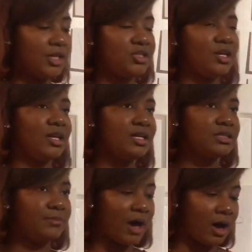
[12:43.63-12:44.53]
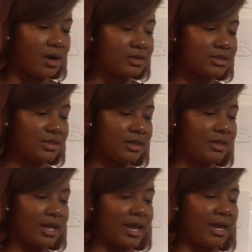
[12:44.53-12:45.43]
Jenny's boss
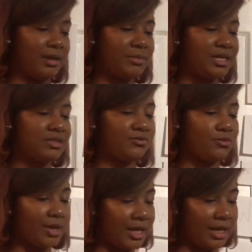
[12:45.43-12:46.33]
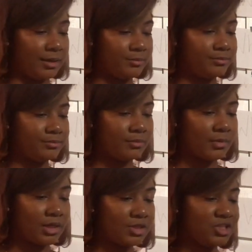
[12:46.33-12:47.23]
name is Fred.
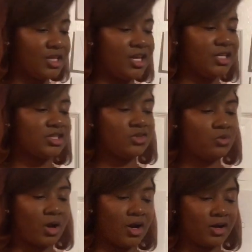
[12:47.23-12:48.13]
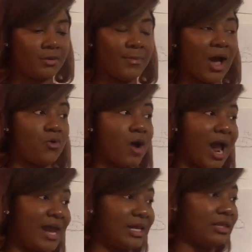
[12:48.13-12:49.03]
She gets to work by
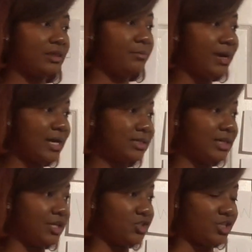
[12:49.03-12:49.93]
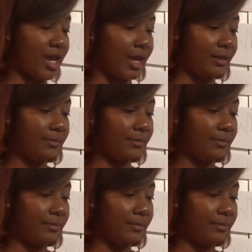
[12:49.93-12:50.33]
riding the bus each day.